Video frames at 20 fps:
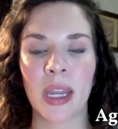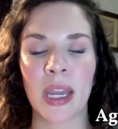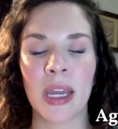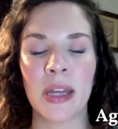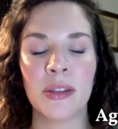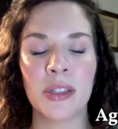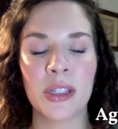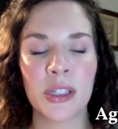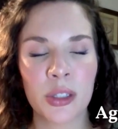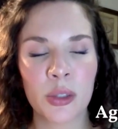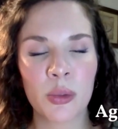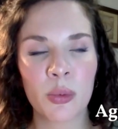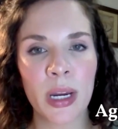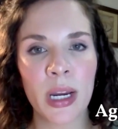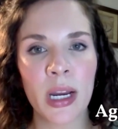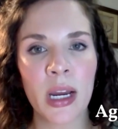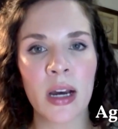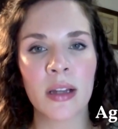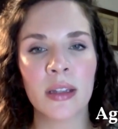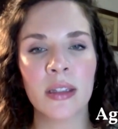And these
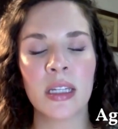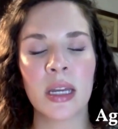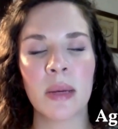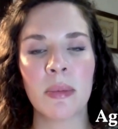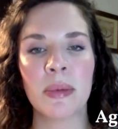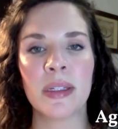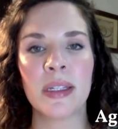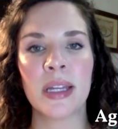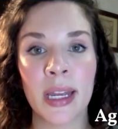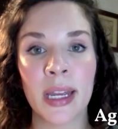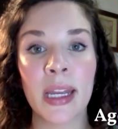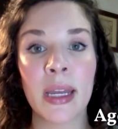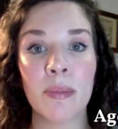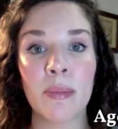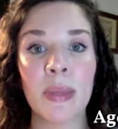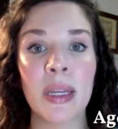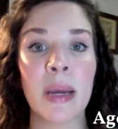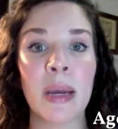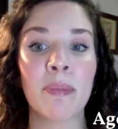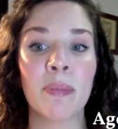3 concepts, they
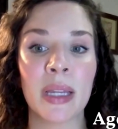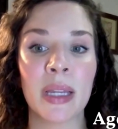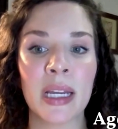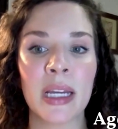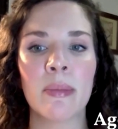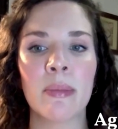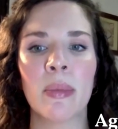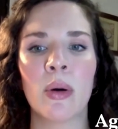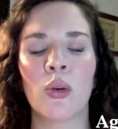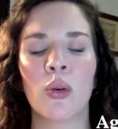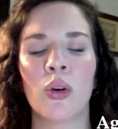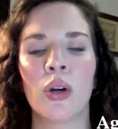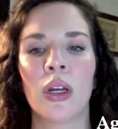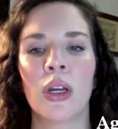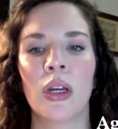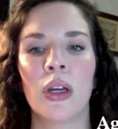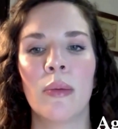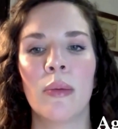can be applicable